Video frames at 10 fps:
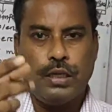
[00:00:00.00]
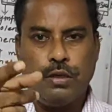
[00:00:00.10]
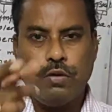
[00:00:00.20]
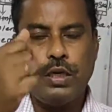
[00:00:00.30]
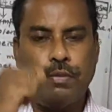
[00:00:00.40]

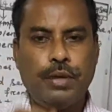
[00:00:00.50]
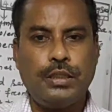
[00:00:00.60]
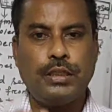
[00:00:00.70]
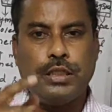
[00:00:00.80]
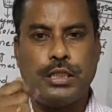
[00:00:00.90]
Your
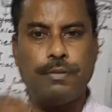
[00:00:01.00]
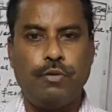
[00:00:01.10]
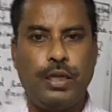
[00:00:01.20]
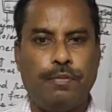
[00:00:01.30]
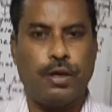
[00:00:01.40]
image is
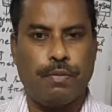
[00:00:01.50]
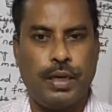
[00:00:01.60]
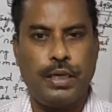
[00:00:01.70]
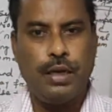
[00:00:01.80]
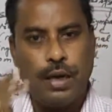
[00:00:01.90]
stimuli for
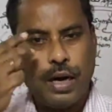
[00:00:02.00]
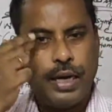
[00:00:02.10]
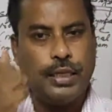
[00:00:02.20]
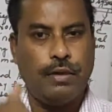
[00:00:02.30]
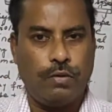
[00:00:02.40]
my
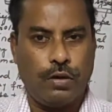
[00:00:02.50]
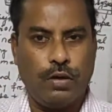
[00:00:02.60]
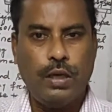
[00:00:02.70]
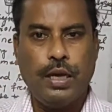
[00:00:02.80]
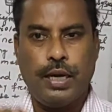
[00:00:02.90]
eye neuron,
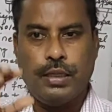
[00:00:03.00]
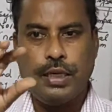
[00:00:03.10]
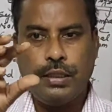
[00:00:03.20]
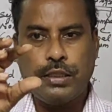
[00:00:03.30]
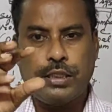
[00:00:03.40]
and
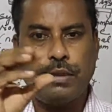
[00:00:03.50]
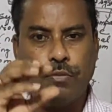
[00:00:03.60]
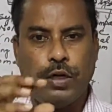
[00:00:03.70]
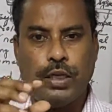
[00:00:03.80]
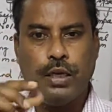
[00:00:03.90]
that
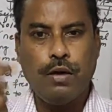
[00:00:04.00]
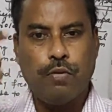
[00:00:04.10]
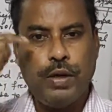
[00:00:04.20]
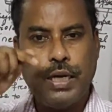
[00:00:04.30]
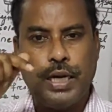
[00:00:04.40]
stimuli
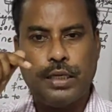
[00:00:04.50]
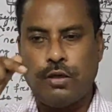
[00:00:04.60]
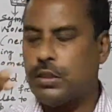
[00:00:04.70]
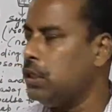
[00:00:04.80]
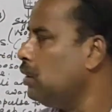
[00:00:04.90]
when
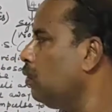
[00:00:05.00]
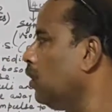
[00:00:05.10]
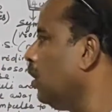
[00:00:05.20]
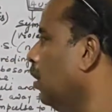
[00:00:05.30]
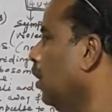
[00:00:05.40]
enters into
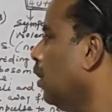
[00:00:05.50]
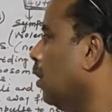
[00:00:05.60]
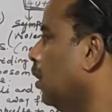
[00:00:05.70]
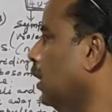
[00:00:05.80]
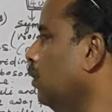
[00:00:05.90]
the
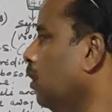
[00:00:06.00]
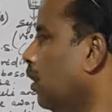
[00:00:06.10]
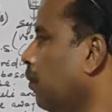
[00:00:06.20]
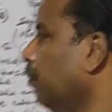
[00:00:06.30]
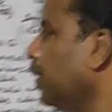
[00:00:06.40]

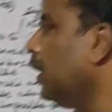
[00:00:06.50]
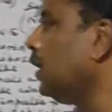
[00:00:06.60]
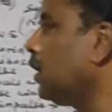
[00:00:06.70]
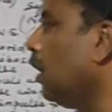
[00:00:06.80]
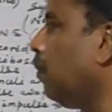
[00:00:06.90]
neuron, it
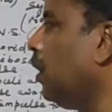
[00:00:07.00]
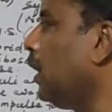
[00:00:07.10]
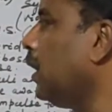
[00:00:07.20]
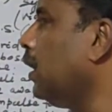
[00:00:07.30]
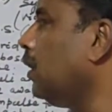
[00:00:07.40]
is
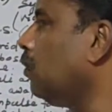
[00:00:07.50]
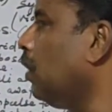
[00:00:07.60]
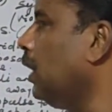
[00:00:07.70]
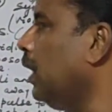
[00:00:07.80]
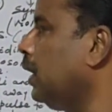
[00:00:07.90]
converted into
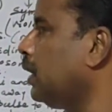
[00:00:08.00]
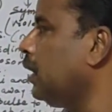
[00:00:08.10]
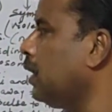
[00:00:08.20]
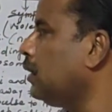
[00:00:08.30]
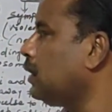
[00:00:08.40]
the
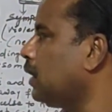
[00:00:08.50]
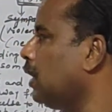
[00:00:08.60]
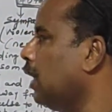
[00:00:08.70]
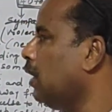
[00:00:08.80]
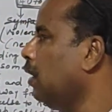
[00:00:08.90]
electrical
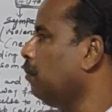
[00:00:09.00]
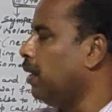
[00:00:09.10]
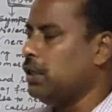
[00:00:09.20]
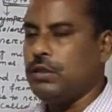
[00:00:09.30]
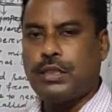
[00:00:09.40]
signal
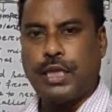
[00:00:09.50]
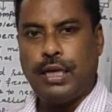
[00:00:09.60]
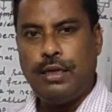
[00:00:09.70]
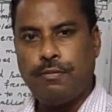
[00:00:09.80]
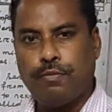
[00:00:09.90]
by the
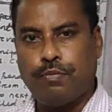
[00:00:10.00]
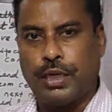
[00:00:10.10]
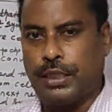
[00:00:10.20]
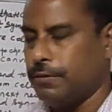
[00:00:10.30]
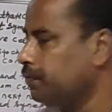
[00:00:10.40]
cell
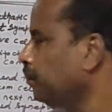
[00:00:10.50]
body.